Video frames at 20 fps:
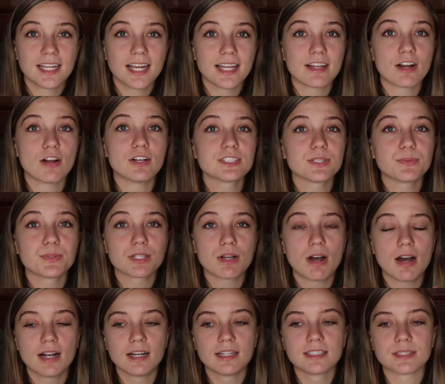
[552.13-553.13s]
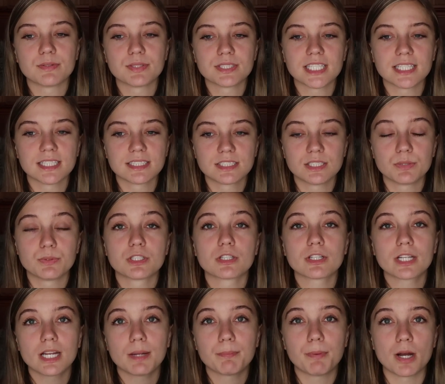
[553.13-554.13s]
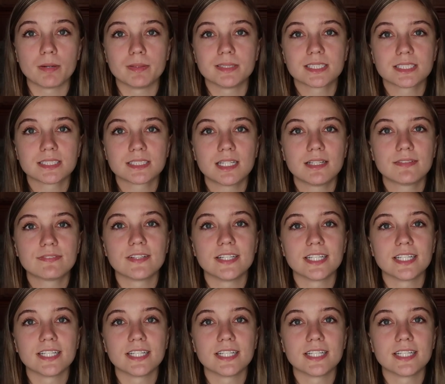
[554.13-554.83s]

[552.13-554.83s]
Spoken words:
And then also with cars, I want to say this too. When you're looking at apartments and stuff,